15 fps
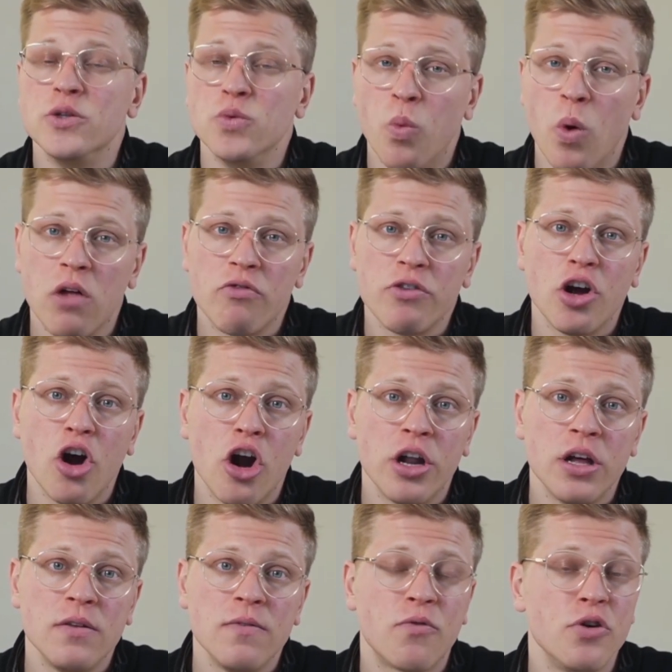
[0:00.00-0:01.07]
is well
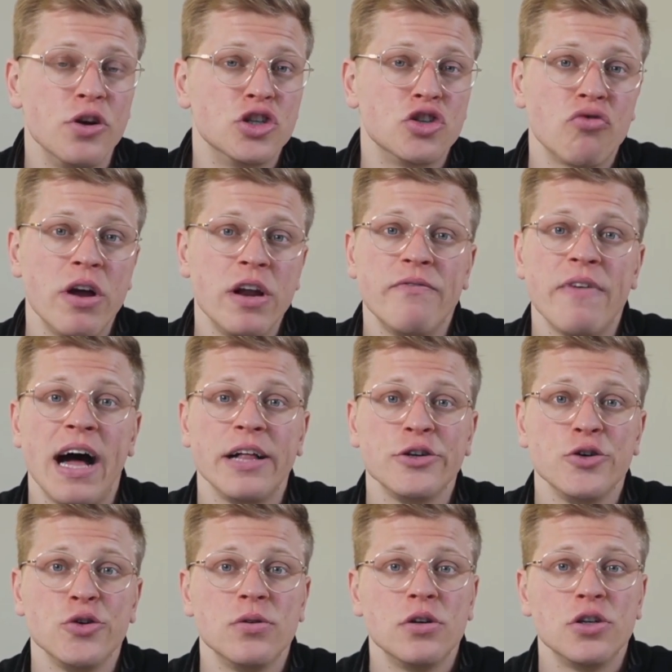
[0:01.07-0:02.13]
regarded for its great
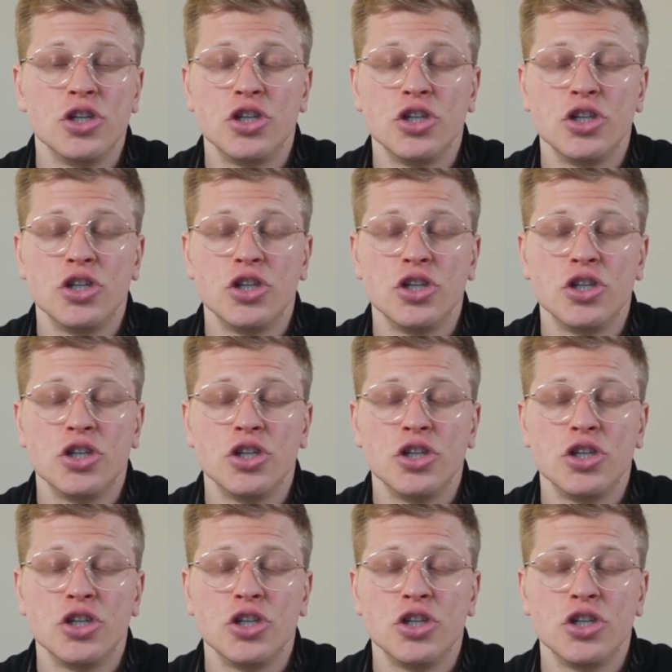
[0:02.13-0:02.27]
value,